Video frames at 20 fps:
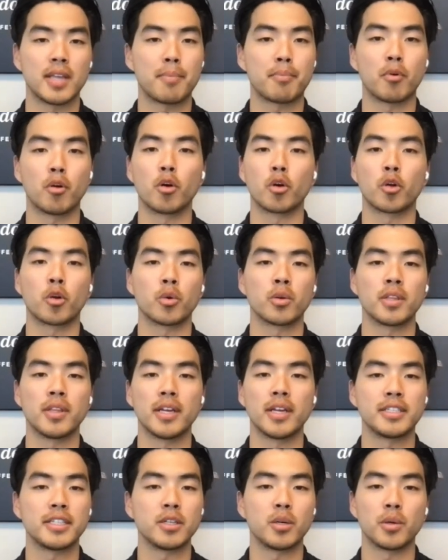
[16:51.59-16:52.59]
that broker who did
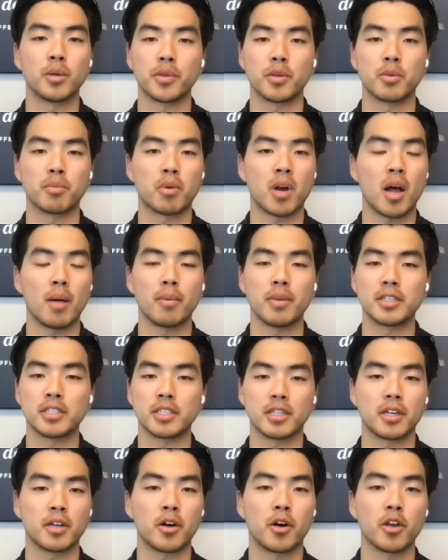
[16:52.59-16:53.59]
that deal with you probably
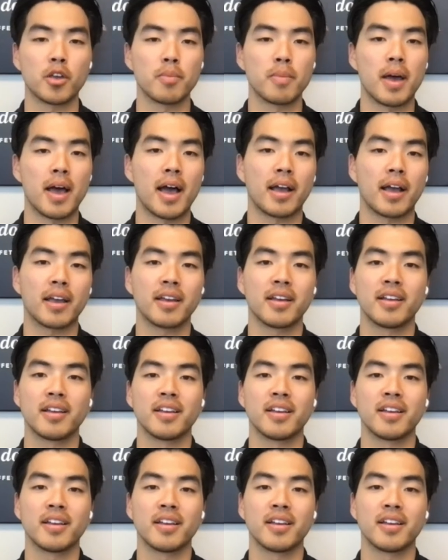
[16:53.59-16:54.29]
is going to call you back.